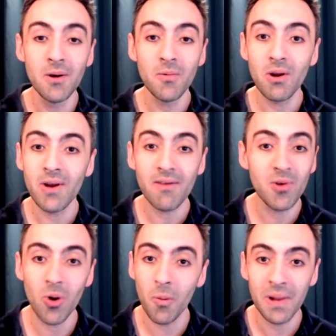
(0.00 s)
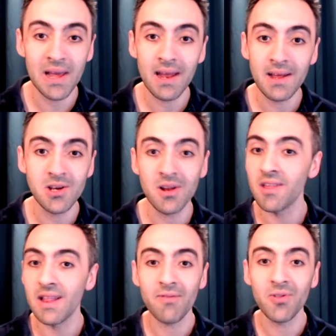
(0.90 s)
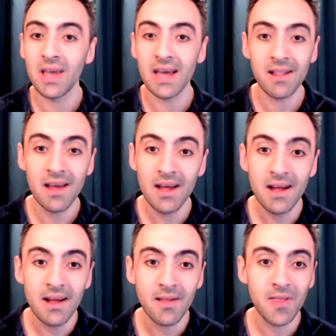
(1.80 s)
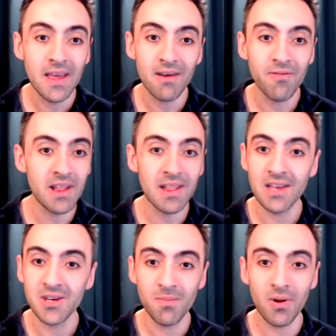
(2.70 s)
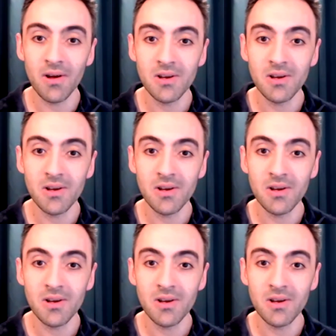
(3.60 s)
We don't have to complicate it. She doesn't have to get Thinkific teachable.